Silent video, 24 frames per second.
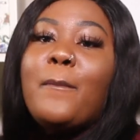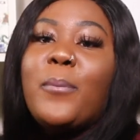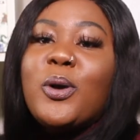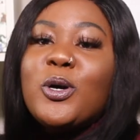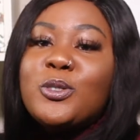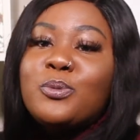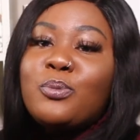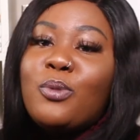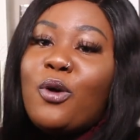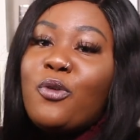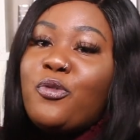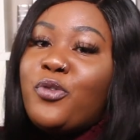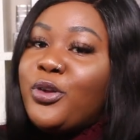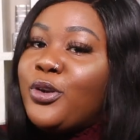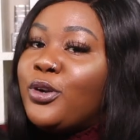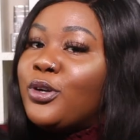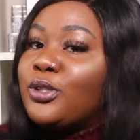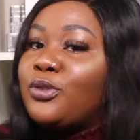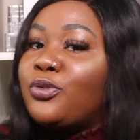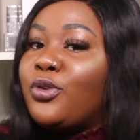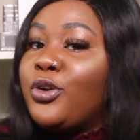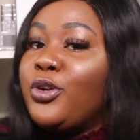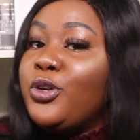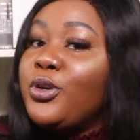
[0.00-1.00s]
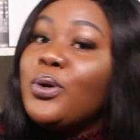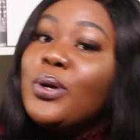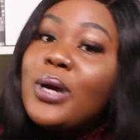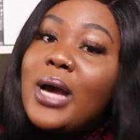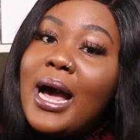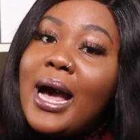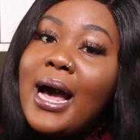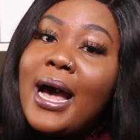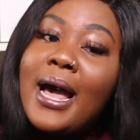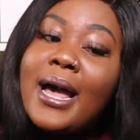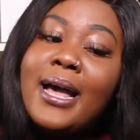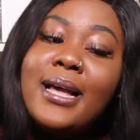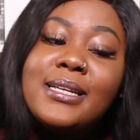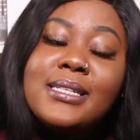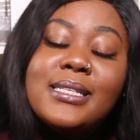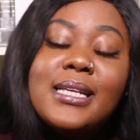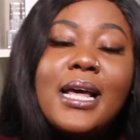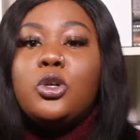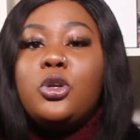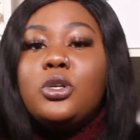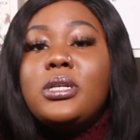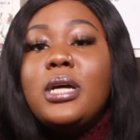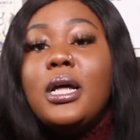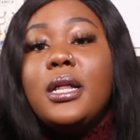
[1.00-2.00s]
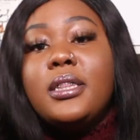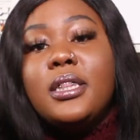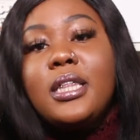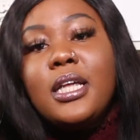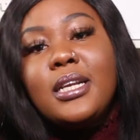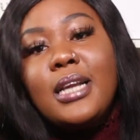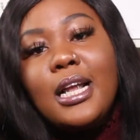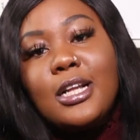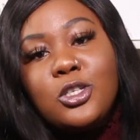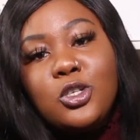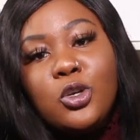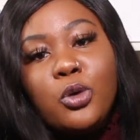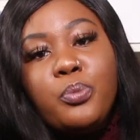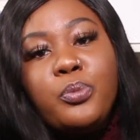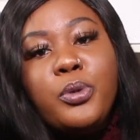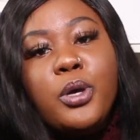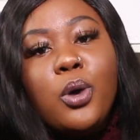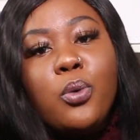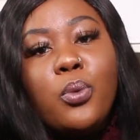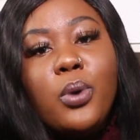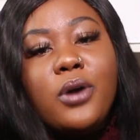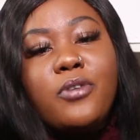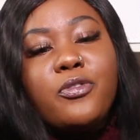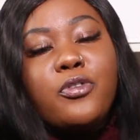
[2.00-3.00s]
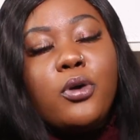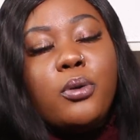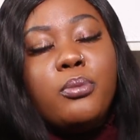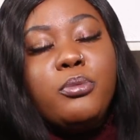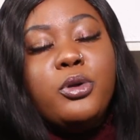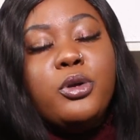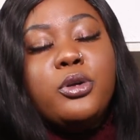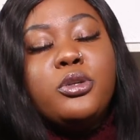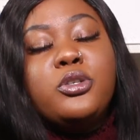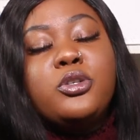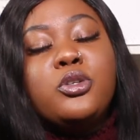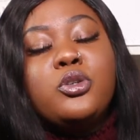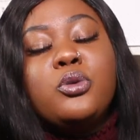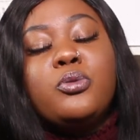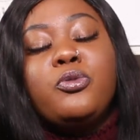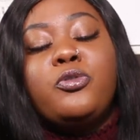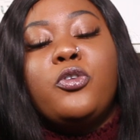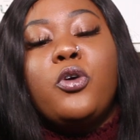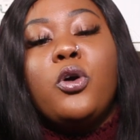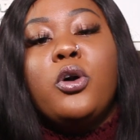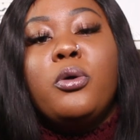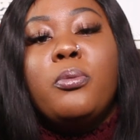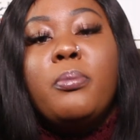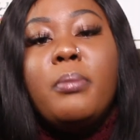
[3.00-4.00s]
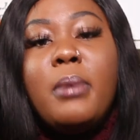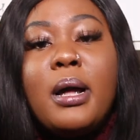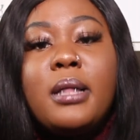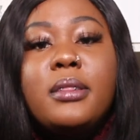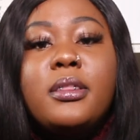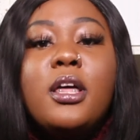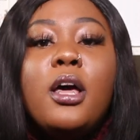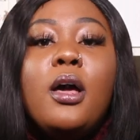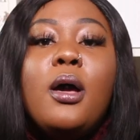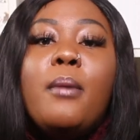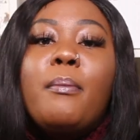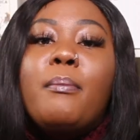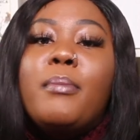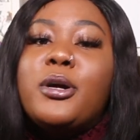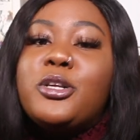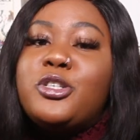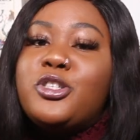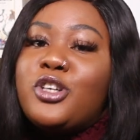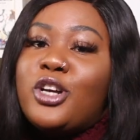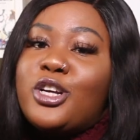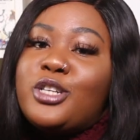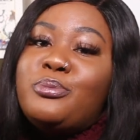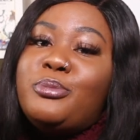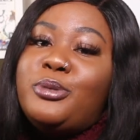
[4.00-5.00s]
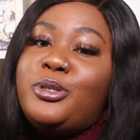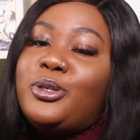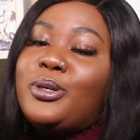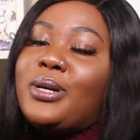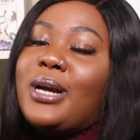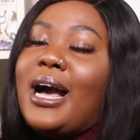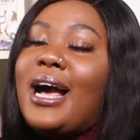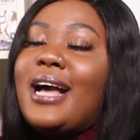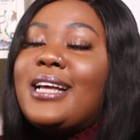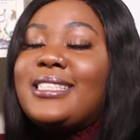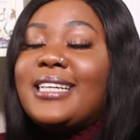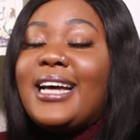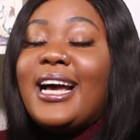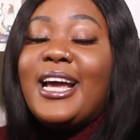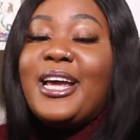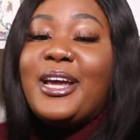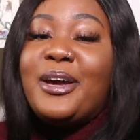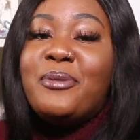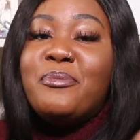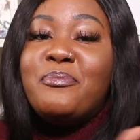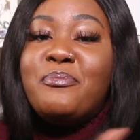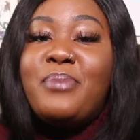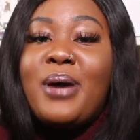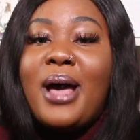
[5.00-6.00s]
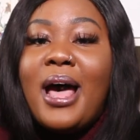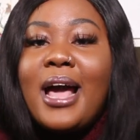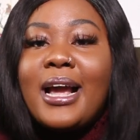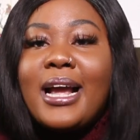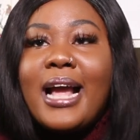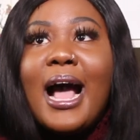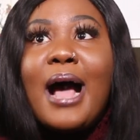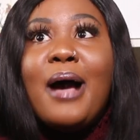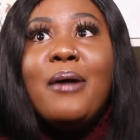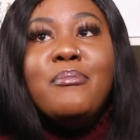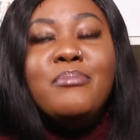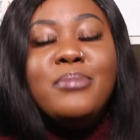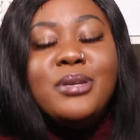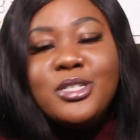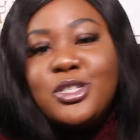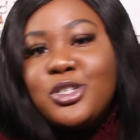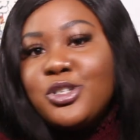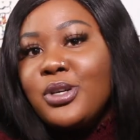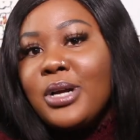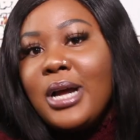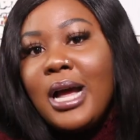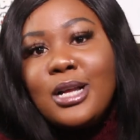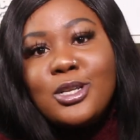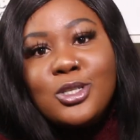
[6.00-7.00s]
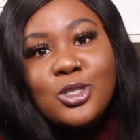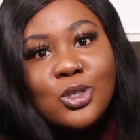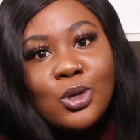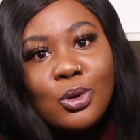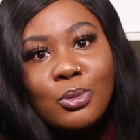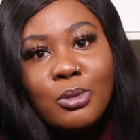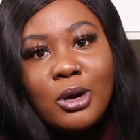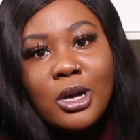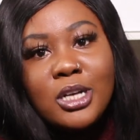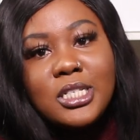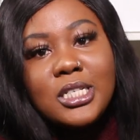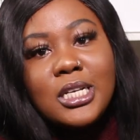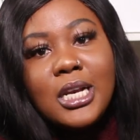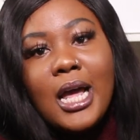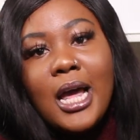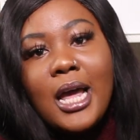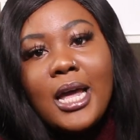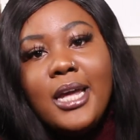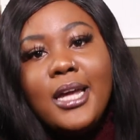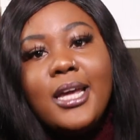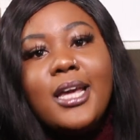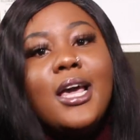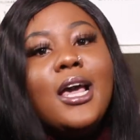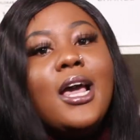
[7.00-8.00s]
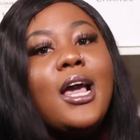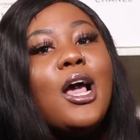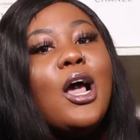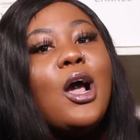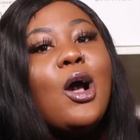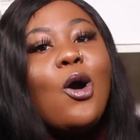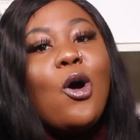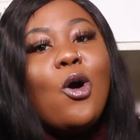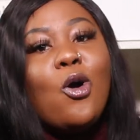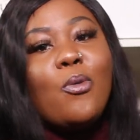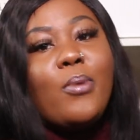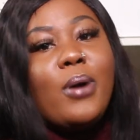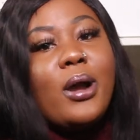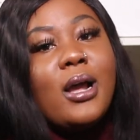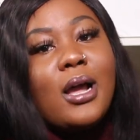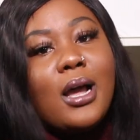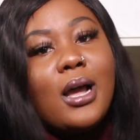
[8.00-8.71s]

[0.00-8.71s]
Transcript: post more videos for you guys. So those are the things that took me away from YouTube for a month. But trust me, you guys, I am back. I missed you guys so much. Like, oh my